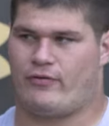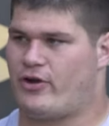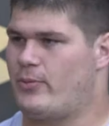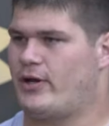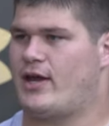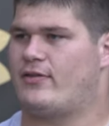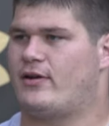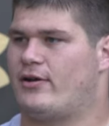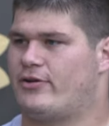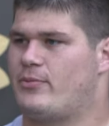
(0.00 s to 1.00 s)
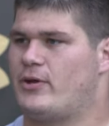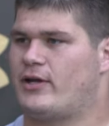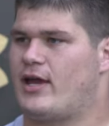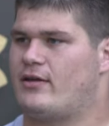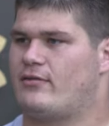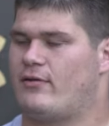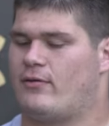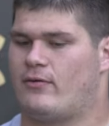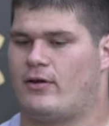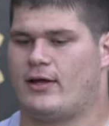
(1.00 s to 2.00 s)
over-communicate than under-communicate.
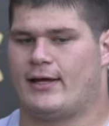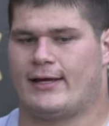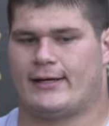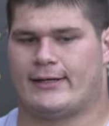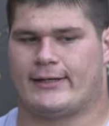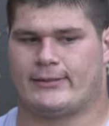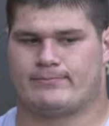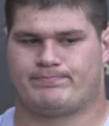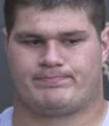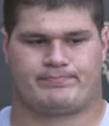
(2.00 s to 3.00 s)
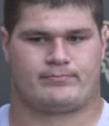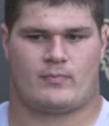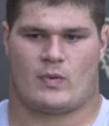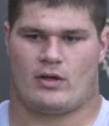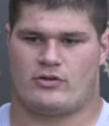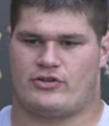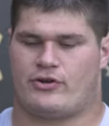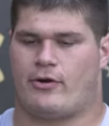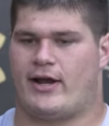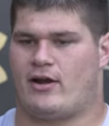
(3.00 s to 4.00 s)
So, you know, just
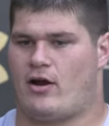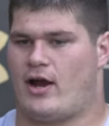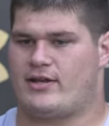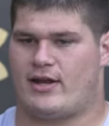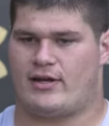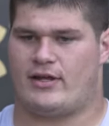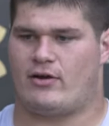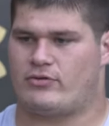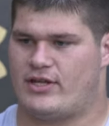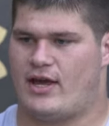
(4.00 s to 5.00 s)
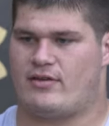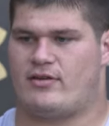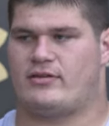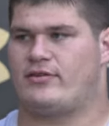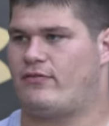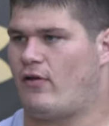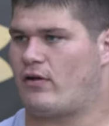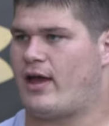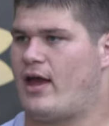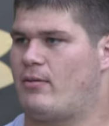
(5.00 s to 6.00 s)
creating our identity, OTAs into
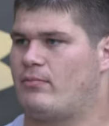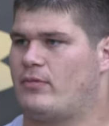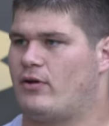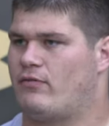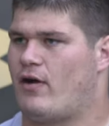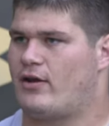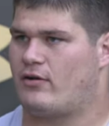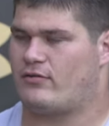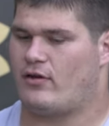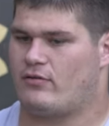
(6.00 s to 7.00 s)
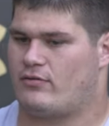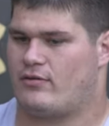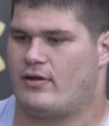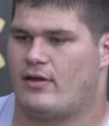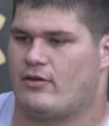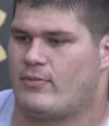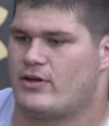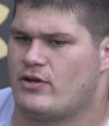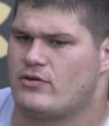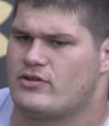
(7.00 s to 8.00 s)
fall camp, you know, finding ourselves has
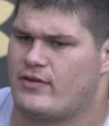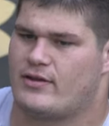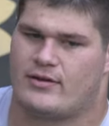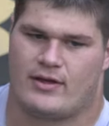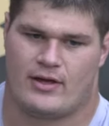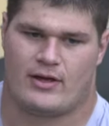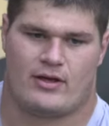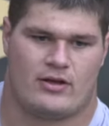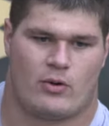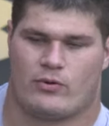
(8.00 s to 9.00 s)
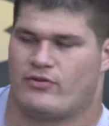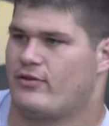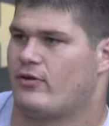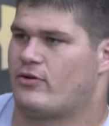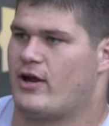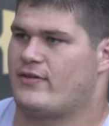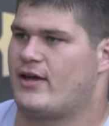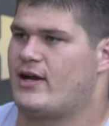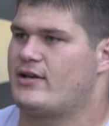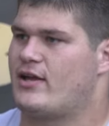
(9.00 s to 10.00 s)
been huge. And then, you know, we're still creating
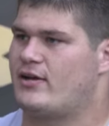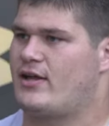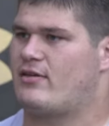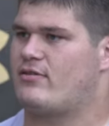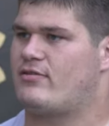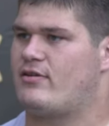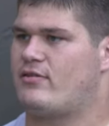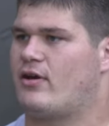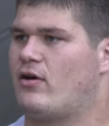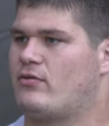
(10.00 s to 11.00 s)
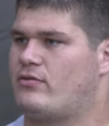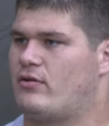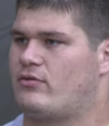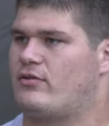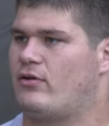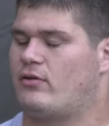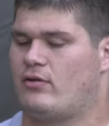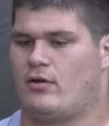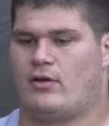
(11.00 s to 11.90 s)
that identity as the season goes, you know, still